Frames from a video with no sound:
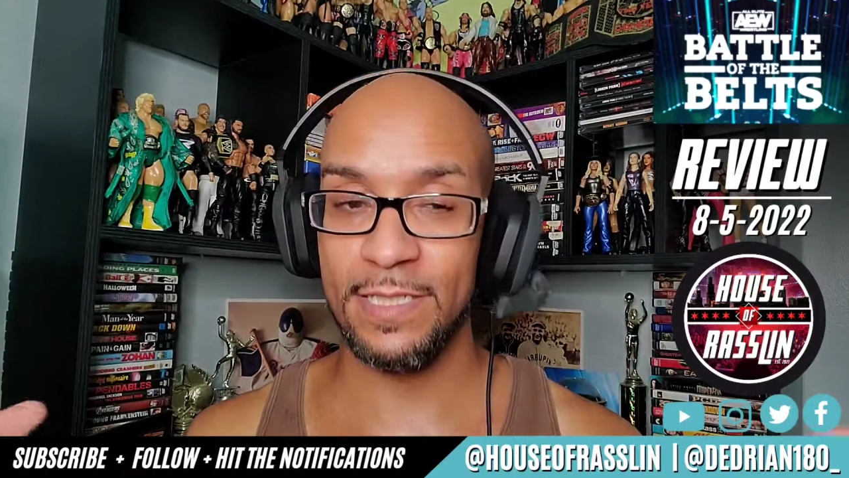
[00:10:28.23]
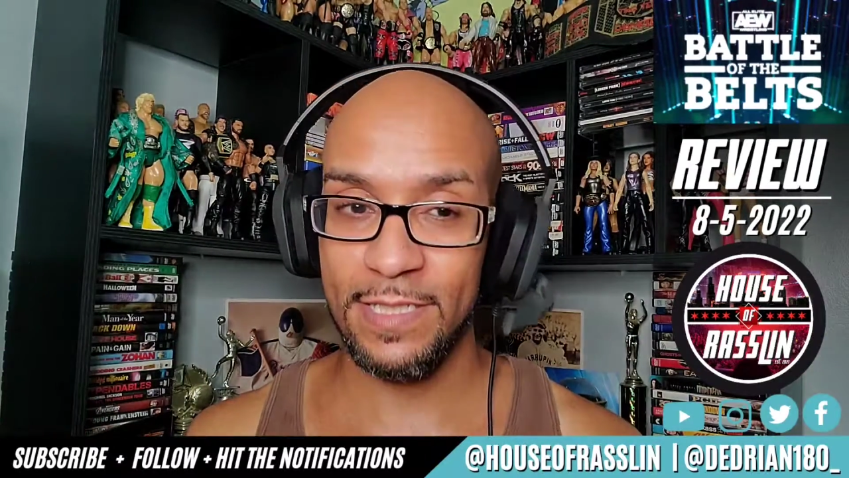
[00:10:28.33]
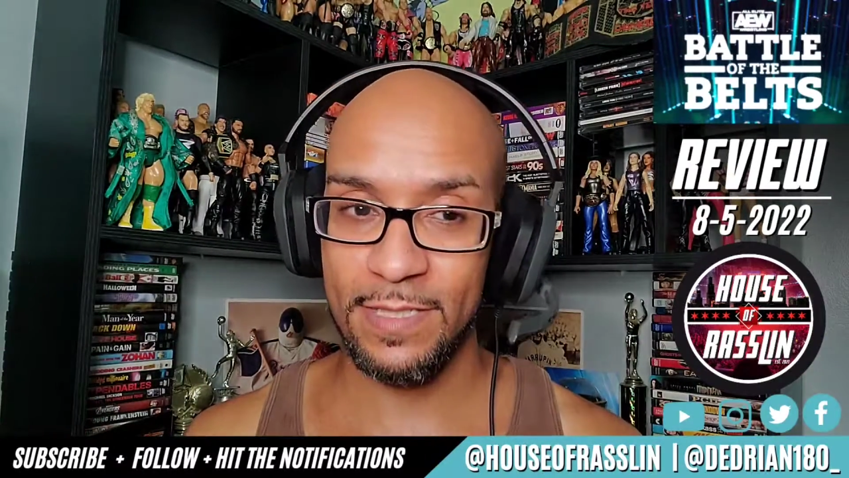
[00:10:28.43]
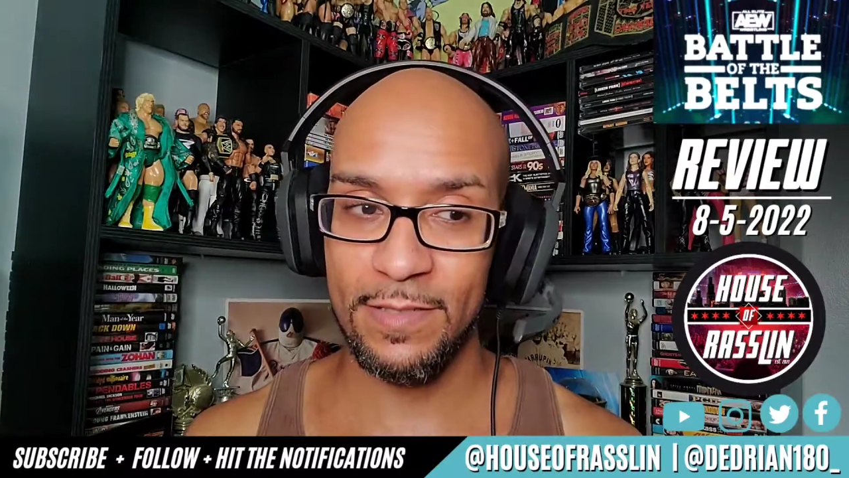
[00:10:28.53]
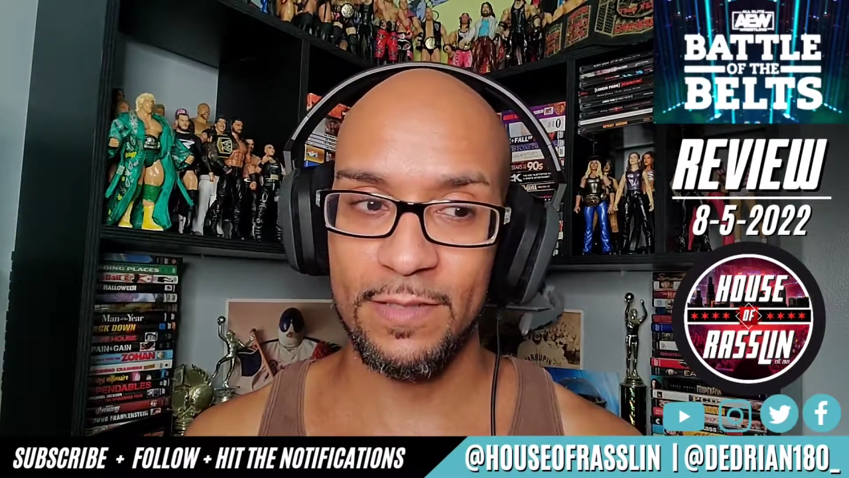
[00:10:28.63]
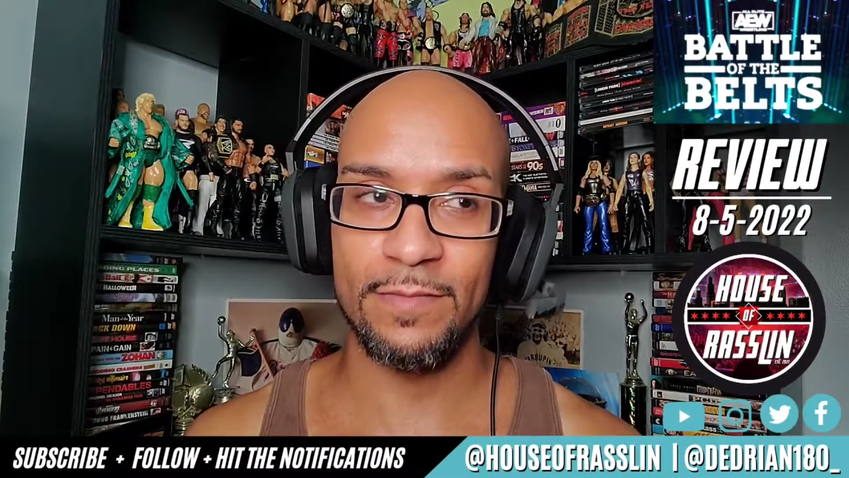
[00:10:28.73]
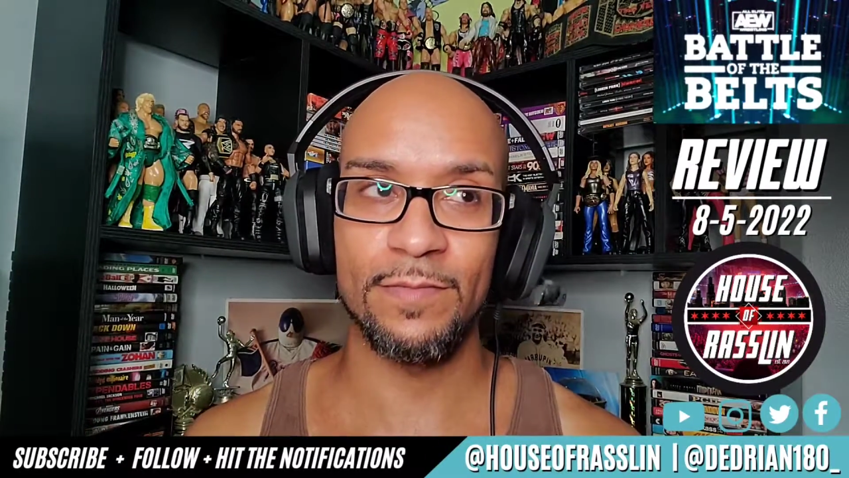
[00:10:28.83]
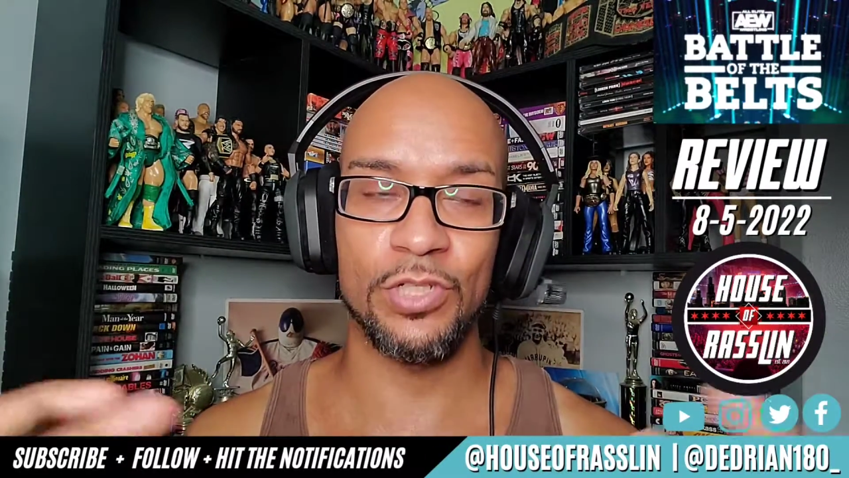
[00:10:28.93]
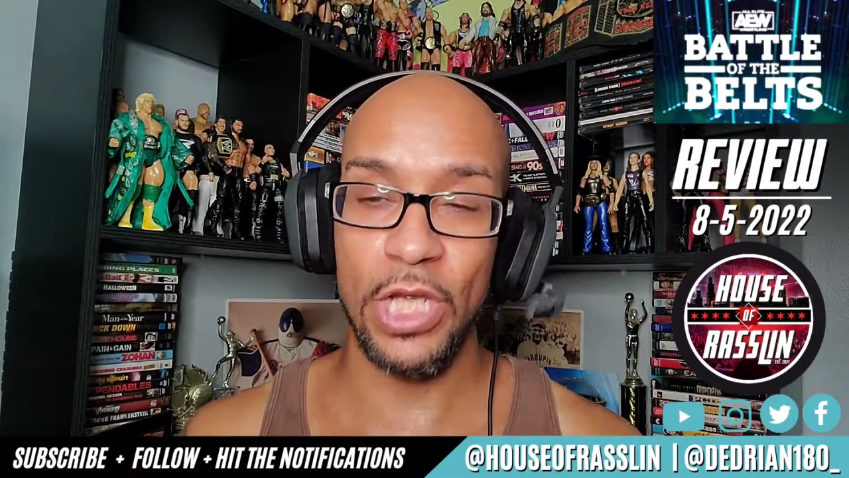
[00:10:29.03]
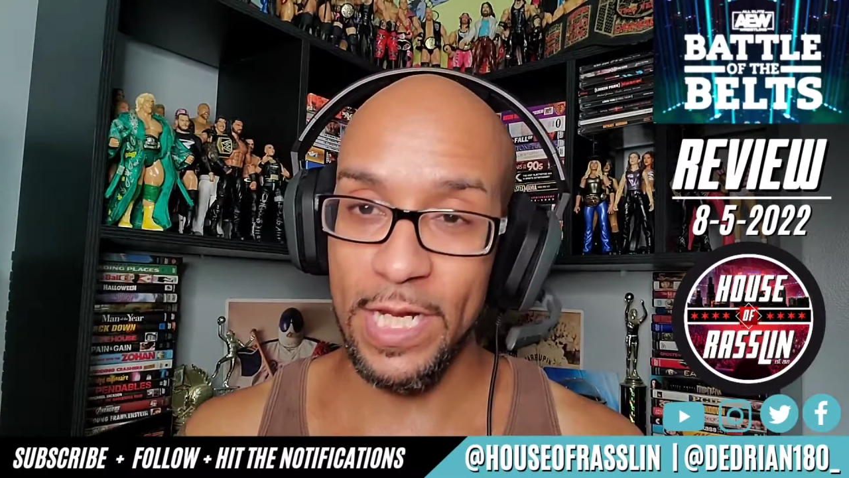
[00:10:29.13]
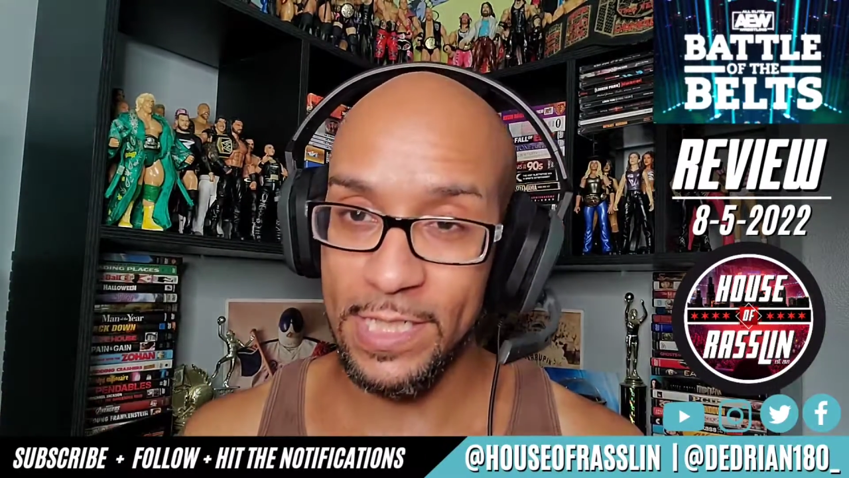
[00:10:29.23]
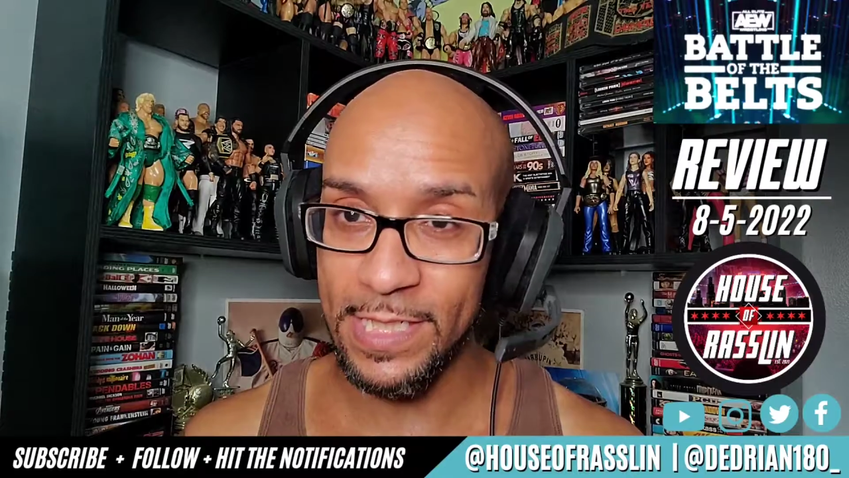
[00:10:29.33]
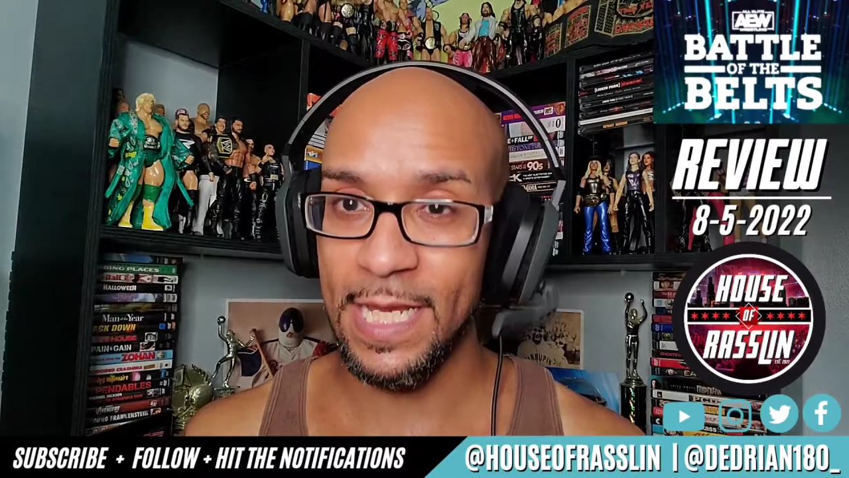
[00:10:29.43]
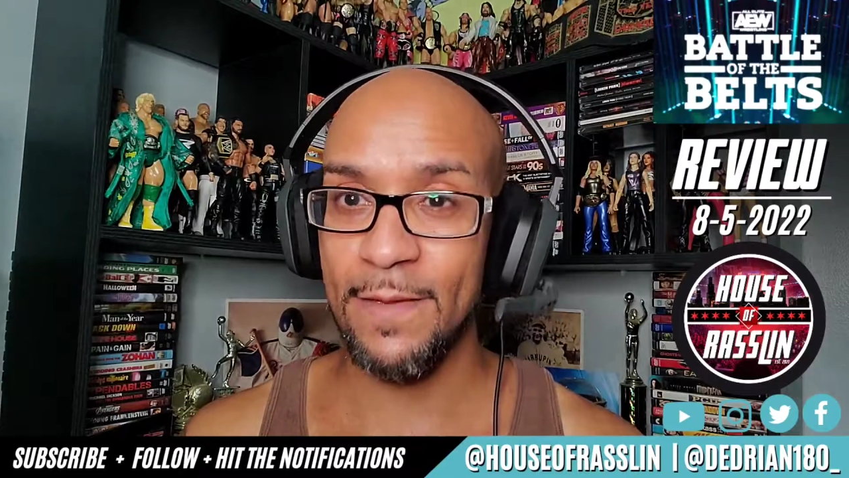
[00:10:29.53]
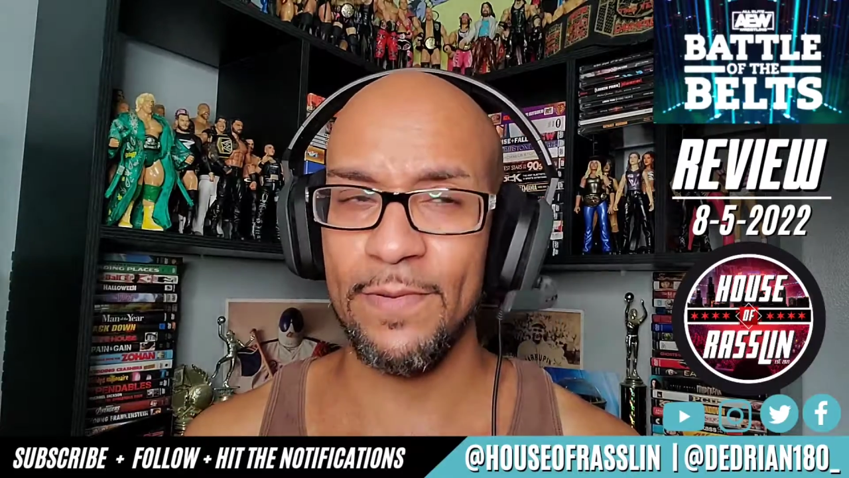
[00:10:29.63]
this change
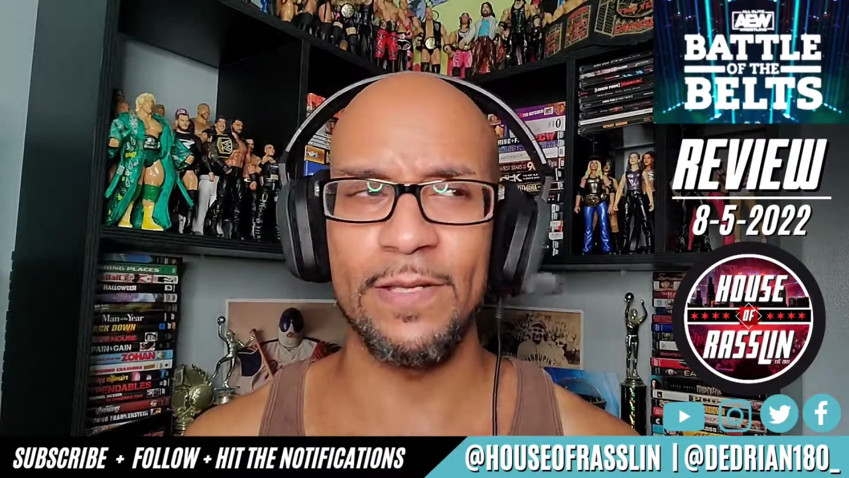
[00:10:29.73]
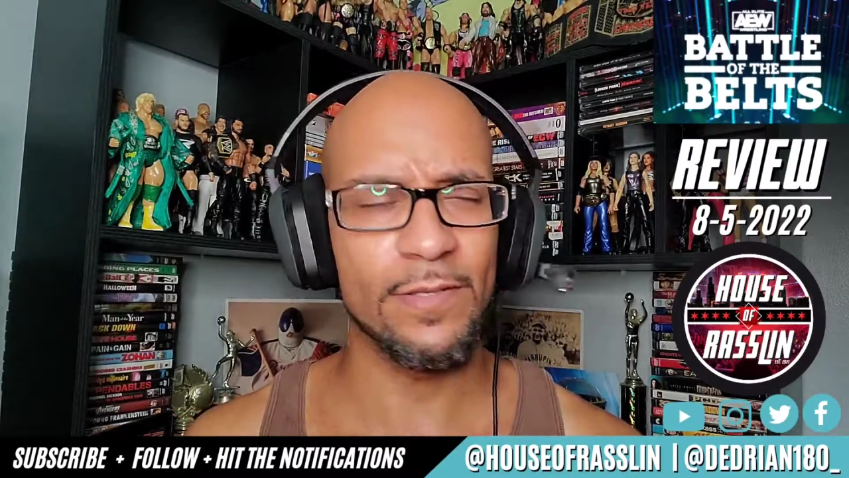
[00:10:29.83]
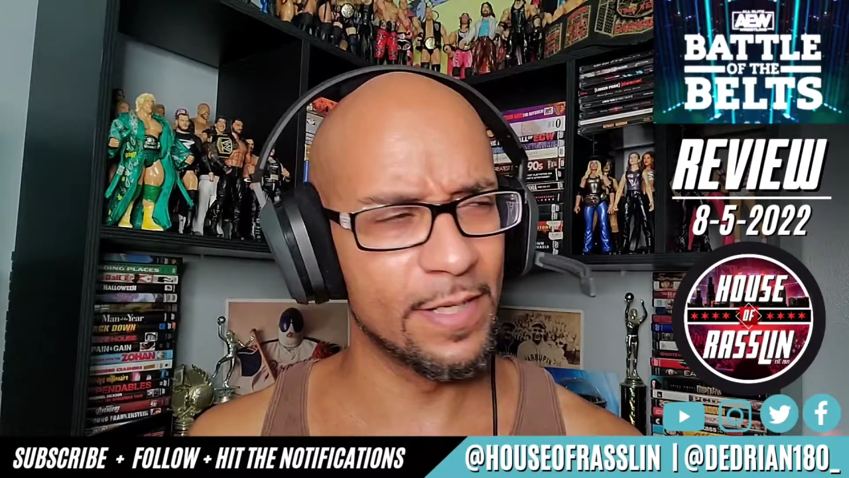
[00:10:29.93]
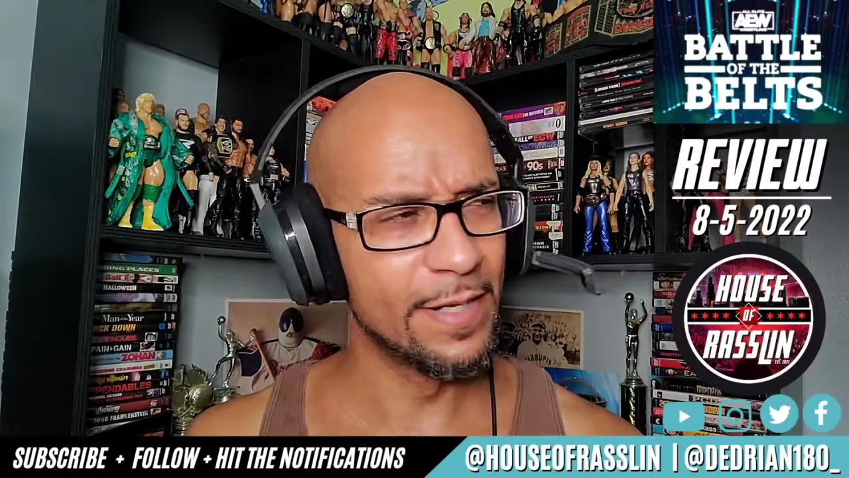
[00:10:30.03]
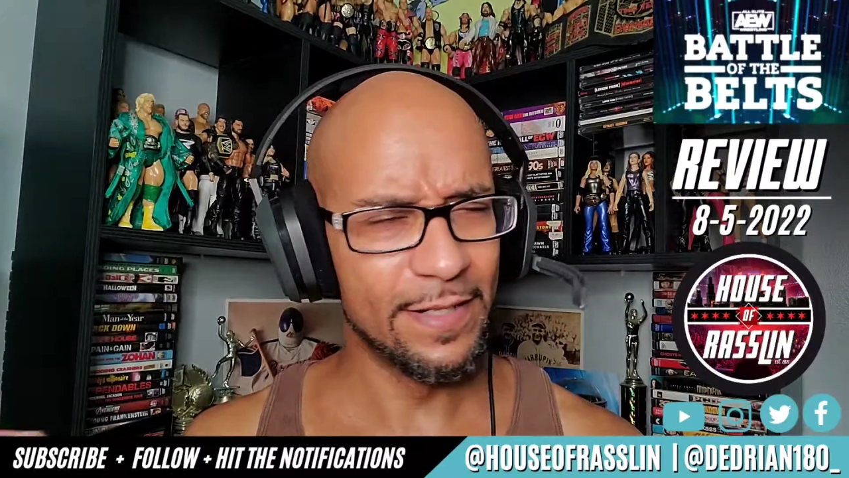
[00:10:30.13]
that's happening,